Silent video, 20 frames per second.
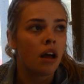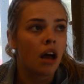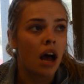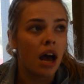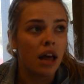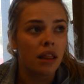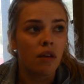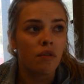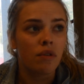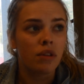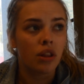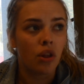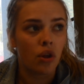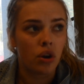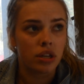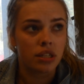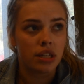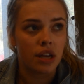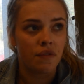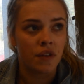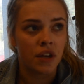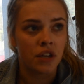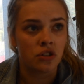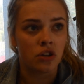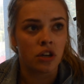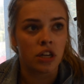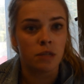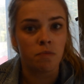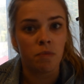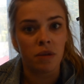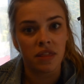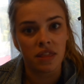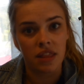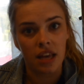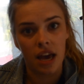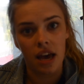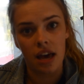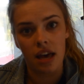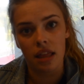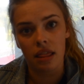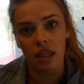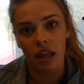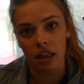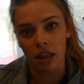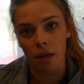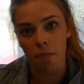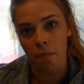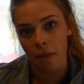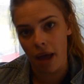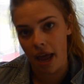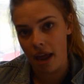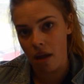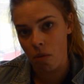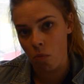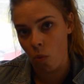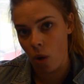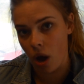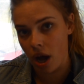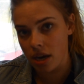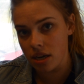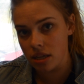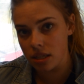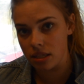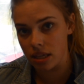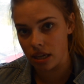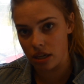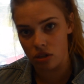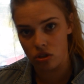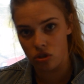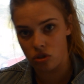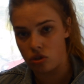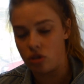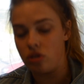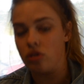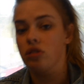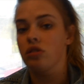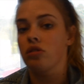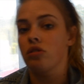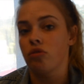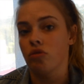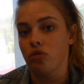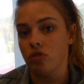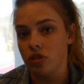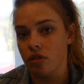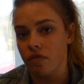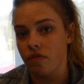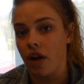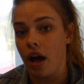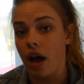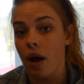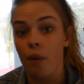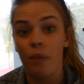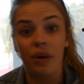I love a lot of TV shows, but they're like the main ones, like Suits, Lucifer.